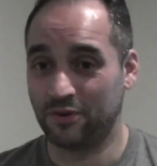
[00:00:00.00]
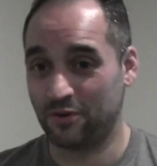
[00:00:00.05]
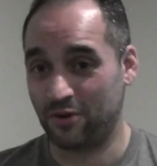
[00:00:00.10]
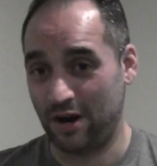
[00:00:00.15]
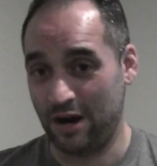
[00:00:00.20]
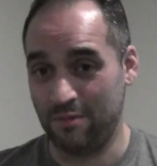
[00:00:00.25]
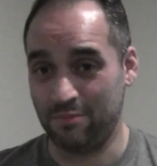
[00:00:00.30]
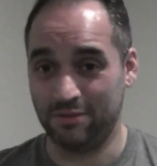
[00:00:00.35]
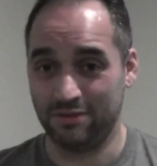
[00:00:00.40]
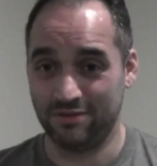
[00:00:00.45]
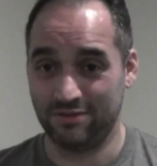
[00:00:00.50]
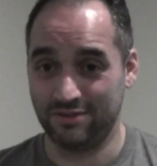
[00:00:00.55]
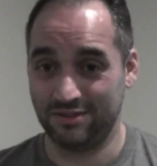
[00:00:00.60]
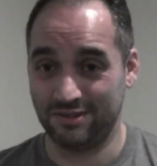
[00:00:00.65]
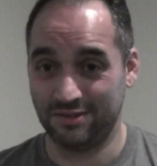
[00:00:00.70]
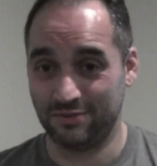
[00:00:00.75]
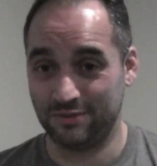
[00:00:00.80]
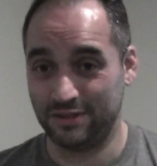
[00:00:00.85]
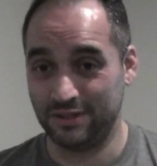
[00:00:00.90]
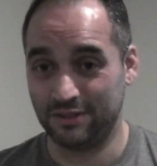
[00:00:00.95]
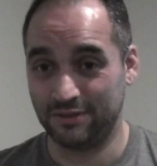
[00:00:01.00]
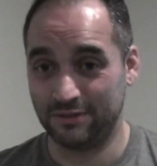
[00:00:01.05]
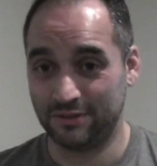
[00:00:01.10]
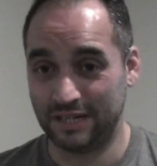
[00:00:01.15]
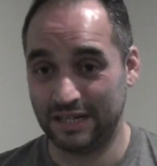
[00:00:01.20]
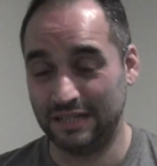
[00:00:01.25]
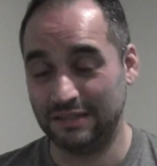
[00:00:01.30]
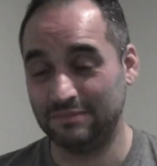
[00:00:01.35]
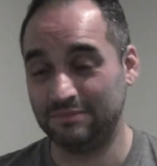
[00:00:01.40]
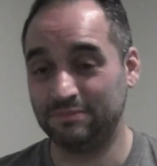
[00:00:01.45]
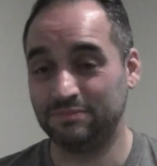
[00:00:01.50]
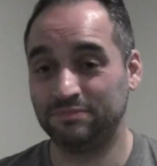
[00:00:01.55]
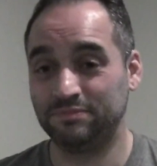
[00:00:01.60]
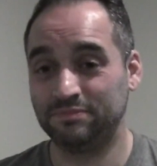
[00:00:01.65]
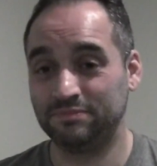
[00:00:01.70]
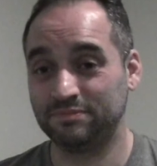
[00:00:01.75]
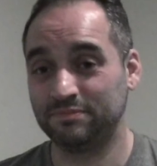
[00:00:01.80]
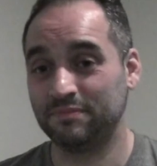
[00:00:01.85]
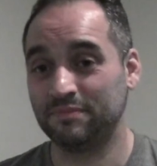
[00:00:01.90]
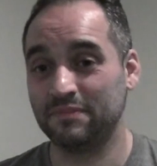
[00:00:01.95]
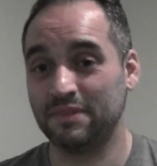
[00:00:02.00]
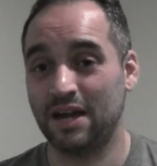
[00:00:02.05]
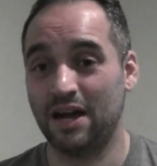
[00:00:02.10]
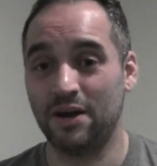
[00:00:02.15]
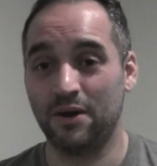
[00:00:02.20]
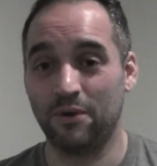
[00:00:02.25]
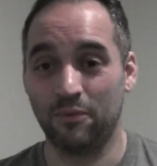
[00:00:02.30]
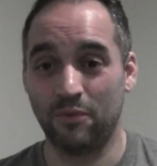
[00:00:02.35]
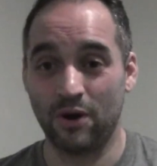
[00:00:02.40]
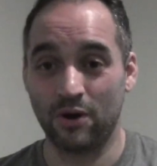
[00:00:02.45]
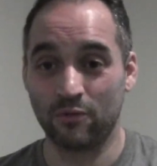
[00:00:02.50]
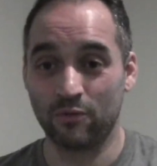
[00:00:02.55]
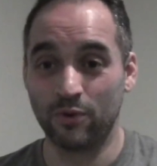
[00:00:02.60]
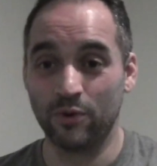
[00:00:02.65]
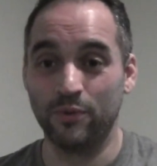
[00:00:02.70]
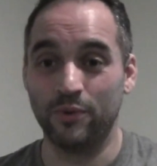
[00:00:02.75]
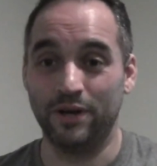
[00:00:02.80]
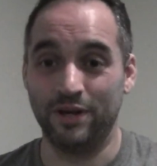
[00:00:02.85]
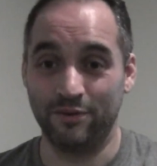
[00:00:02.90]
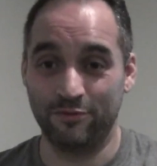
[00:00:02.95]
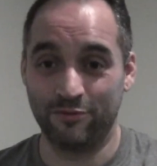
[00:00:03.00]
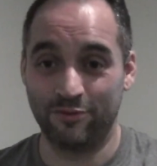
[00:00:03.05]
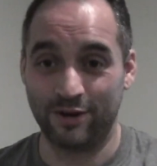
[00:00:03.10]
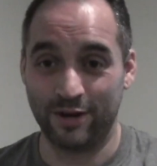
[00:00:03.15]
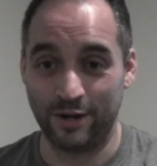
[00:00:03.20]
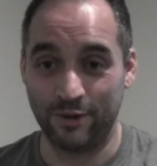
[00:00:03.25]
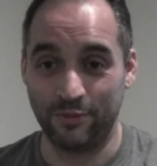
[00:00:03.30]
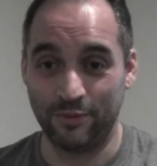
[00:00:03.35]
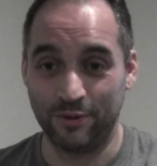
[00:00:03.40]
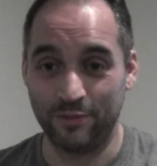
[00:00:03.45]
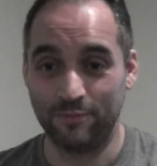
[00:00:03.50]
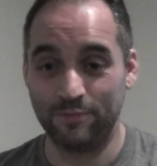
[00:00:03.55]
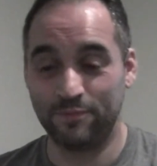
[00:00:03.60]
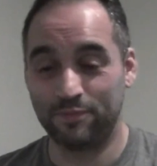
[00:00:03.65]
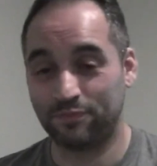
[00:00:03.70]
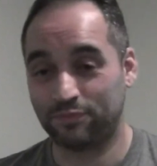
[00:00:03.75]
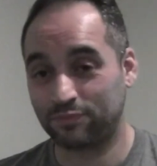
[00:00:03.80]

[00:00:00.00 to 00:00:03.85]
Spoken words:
Krampus isn't real, right? I don't want to ruin it for anyone.